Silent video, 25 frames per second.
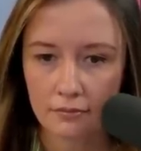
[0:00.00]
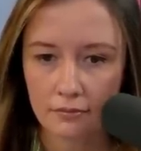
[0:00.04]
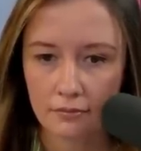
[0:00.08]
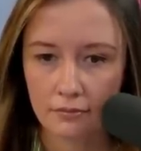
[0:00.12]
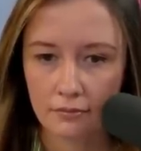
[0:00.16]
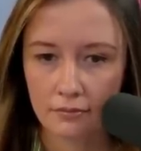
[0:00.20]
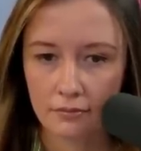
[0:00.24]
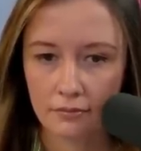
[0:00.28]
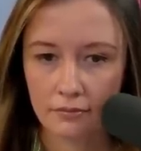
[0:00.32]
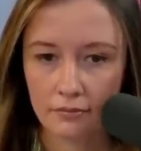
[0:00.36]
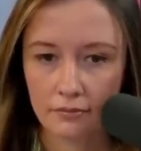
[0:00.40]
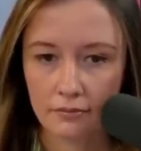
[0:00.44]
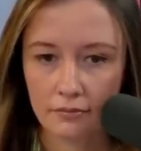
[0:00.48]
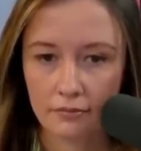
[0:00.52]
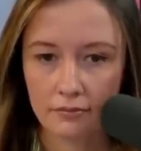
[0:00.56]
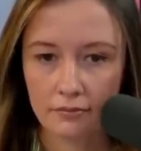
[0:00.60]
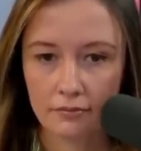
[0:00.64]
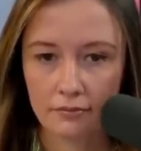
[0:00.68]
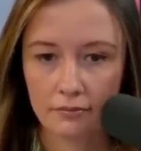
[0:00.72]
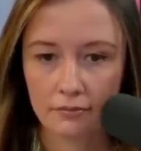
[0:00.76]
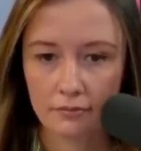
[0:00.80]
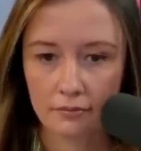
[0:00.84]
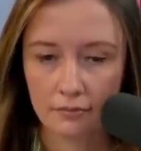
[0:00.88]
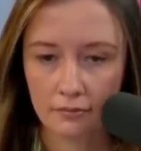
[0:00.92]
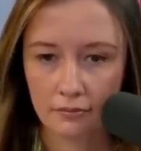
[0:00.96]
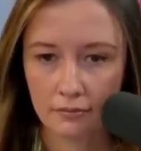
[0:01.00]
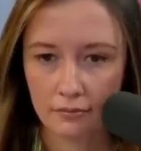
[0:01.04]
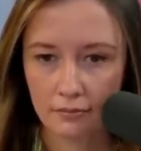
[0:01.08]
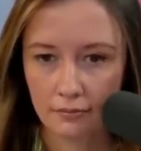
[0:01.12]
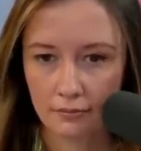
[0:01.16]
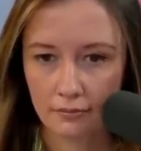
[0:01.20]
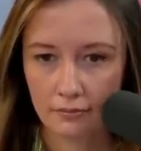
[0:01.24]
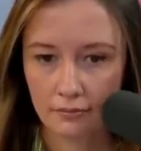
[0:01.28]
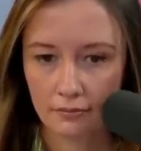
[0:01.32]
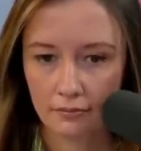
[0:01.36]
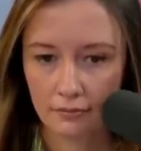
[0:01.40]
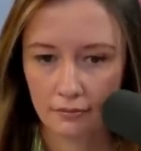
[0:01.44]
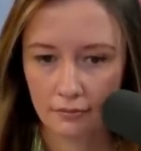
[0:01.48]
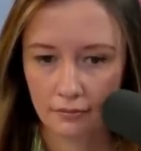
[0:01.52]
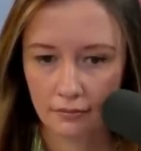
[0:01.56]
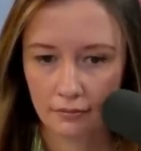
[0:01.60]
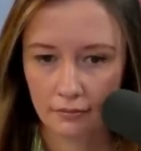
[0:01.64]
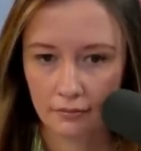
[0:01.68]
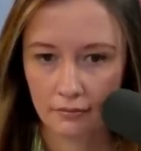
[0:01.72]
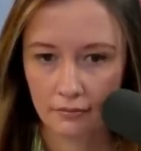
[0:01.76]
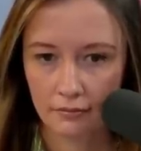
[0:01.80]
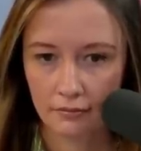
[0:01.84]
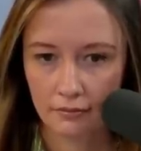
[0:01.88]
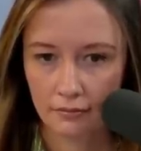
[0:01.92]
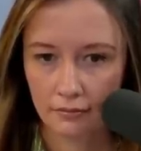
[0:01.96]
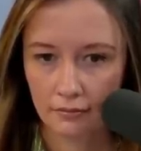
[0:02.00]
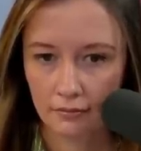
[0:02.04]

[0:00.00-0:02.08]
The person shown says nothing.